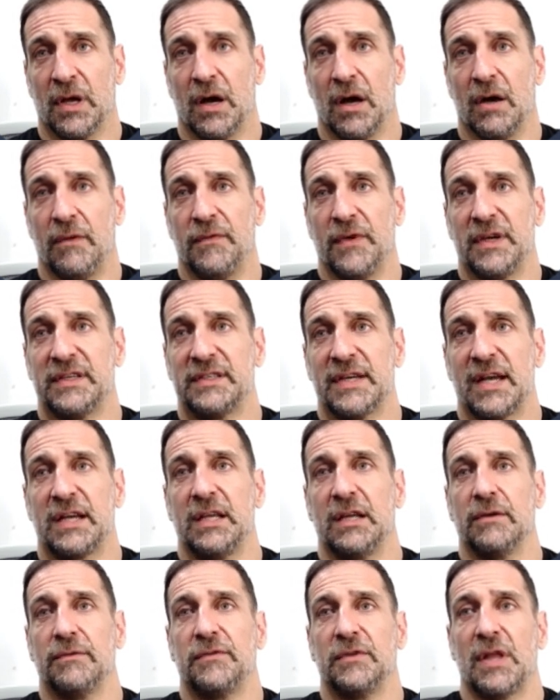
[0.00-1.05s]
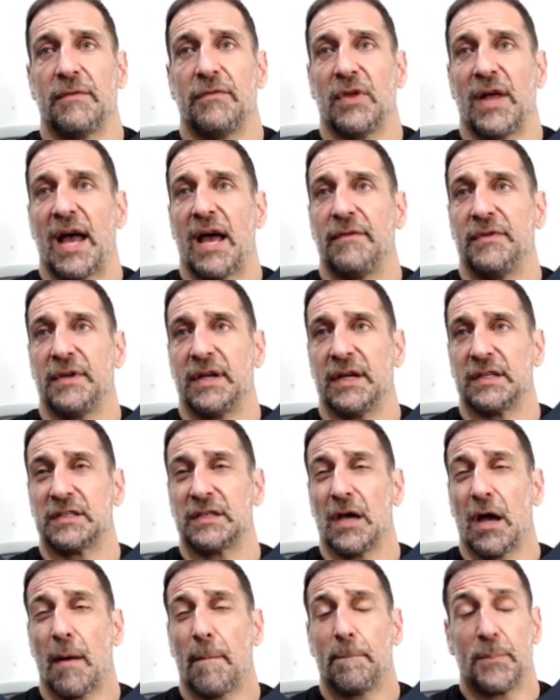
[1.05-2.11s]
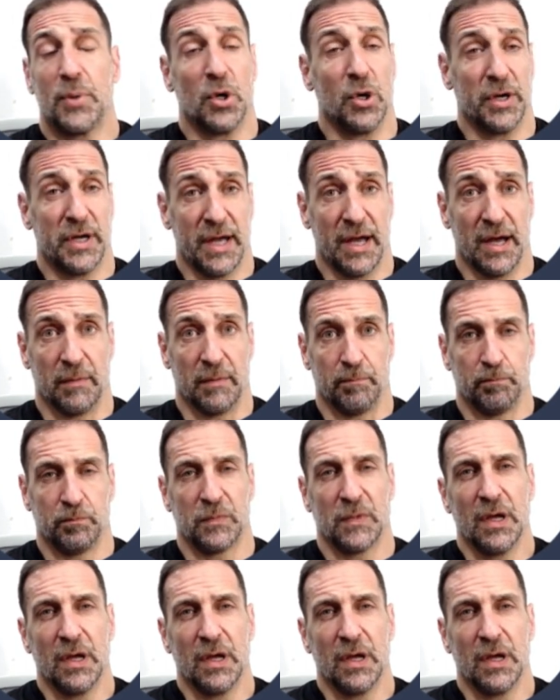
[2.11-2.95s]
of executive level advocates per account,